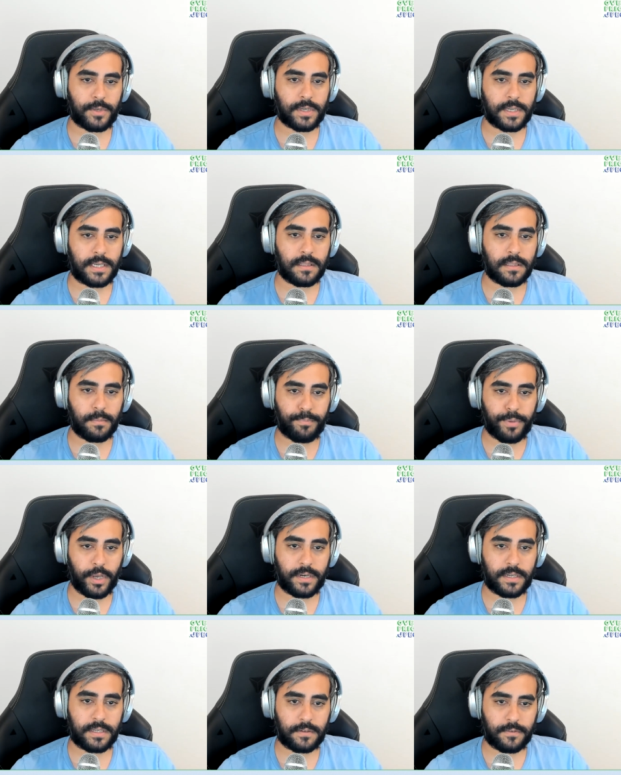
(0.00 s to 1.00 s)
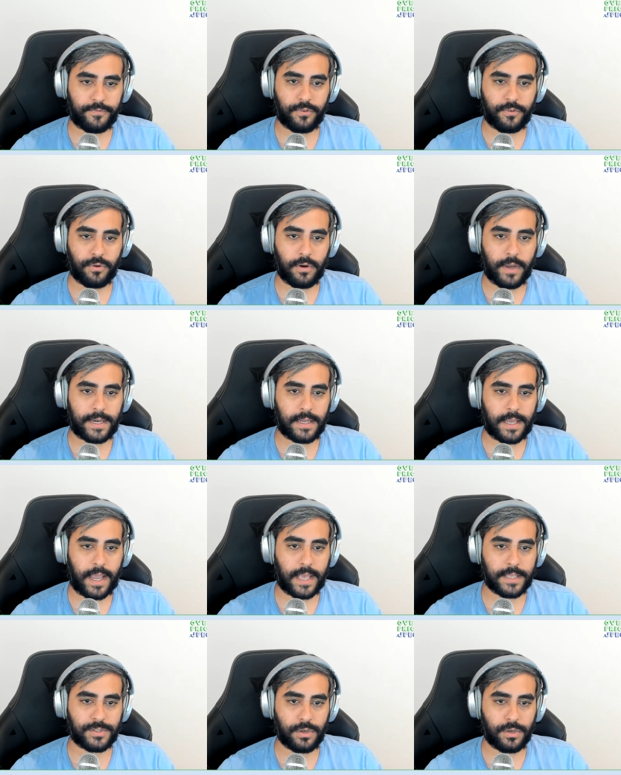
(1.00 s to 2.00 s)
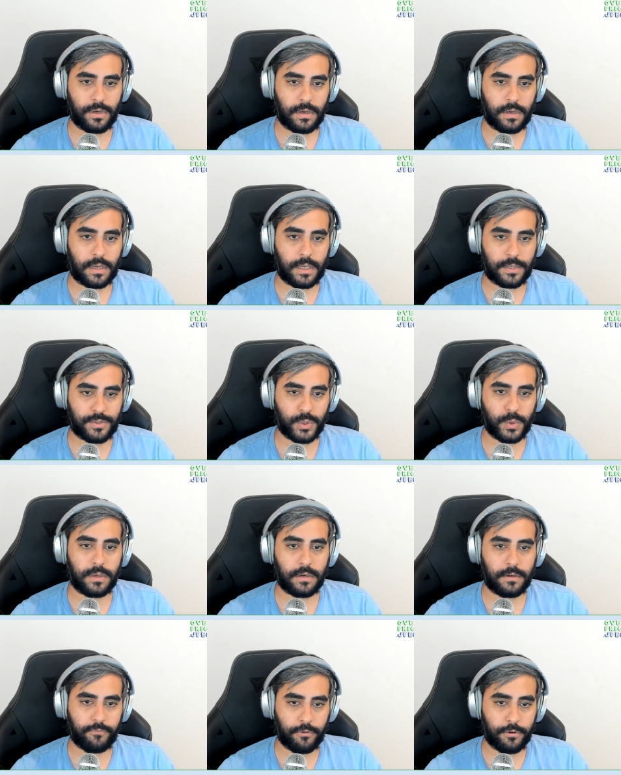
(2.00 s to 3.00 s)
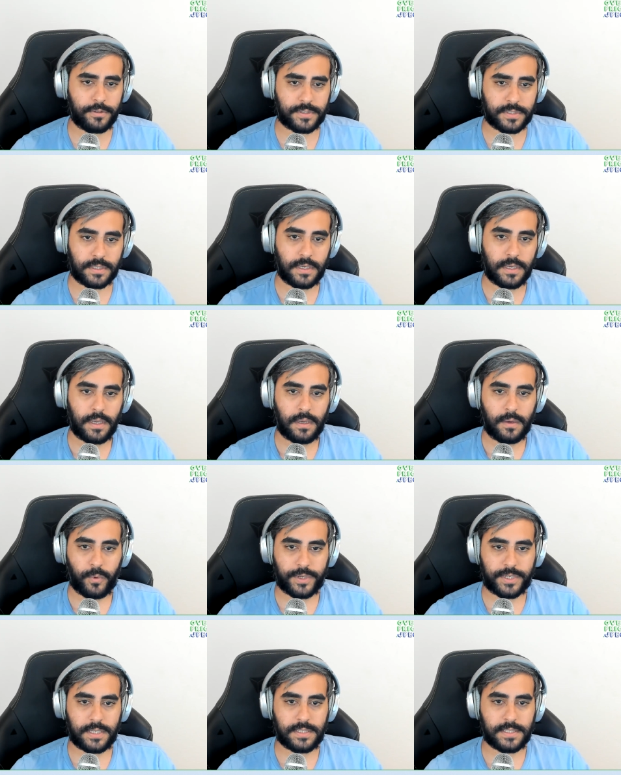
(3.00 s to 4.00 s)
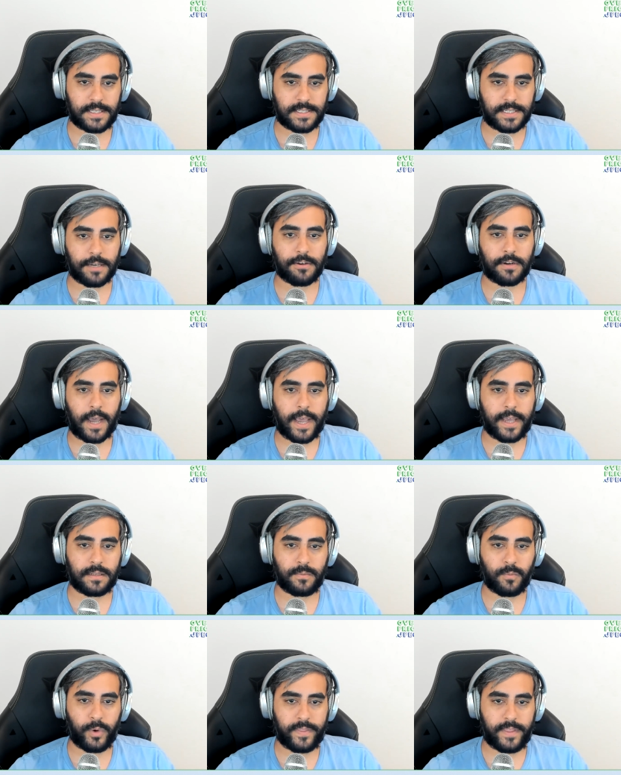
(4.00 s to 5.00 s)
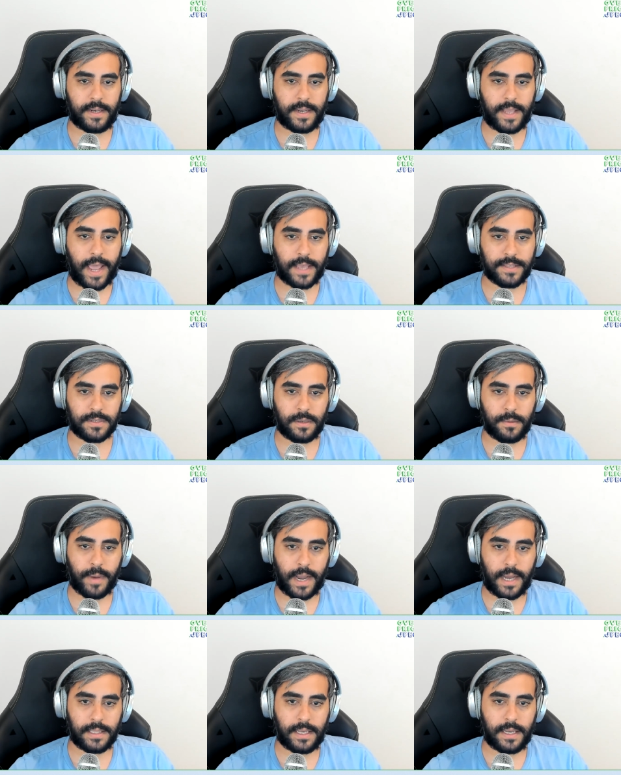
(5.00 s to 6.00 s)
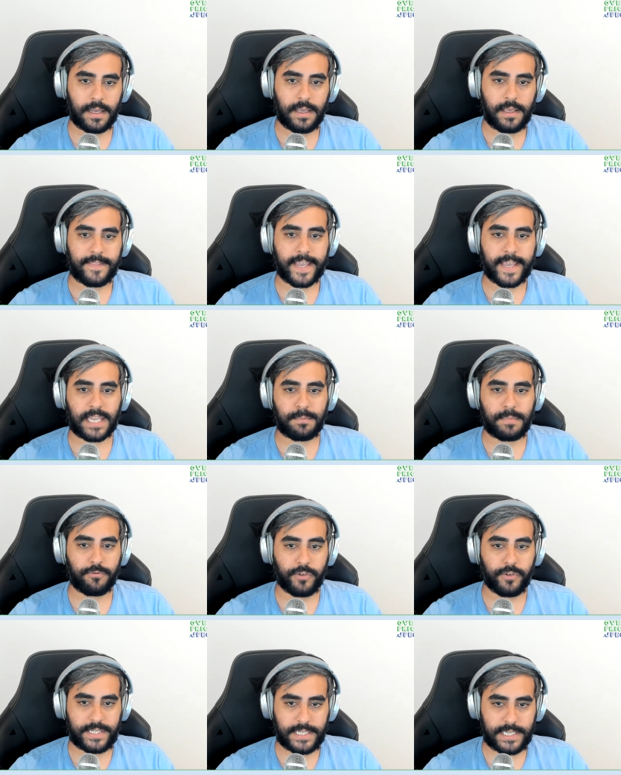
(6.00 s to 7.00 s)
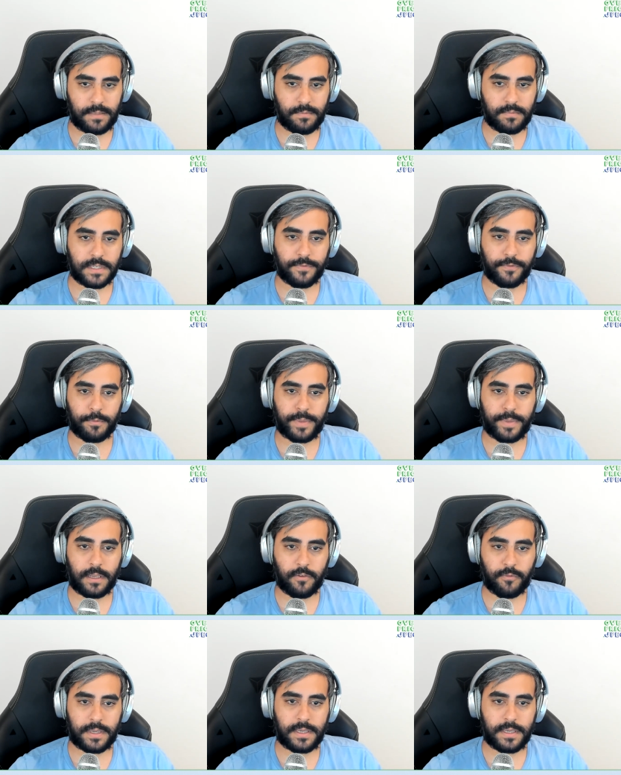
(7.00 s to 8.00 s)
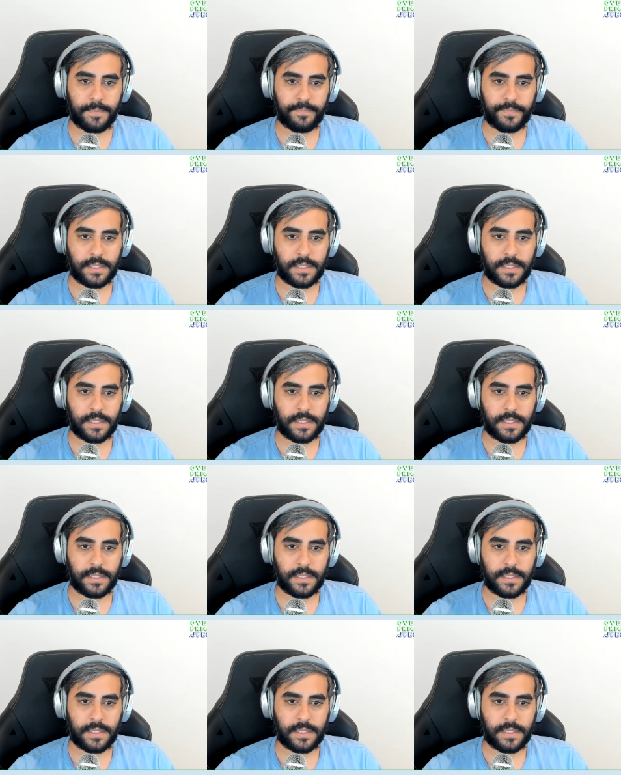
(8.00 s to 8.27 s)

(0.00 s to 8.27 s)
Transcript: You can either burn it for an Azure, Azure root, which is a sacred item within Azurbala that can be redeemed for a PFP.